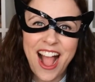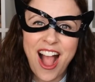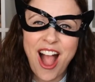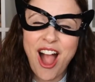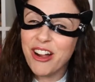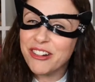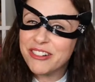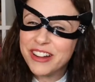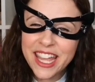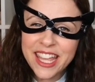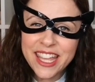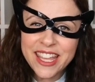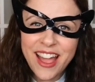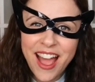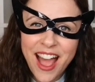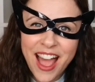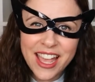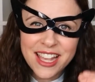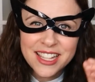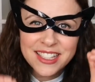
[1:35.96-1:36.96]
All right,
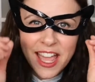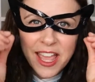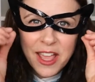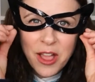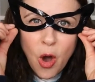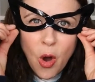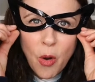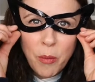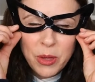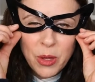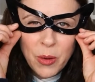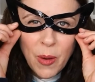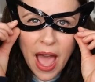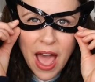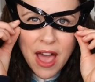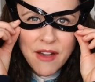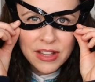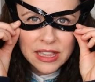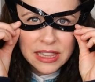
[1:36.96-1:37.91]
guys, I hope you have